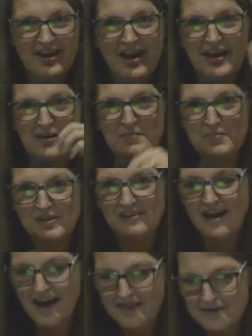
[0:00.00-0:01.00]
and
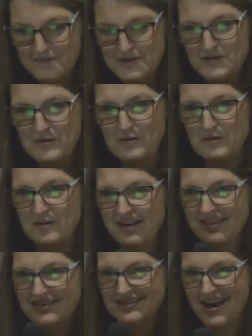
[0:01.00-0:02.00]
apply them
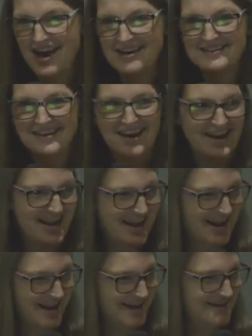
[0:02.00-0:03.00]
to the task at
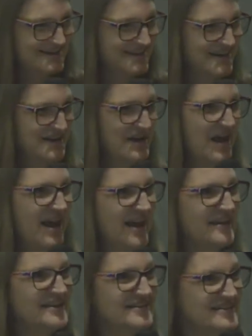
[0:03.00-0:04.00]
hand? And is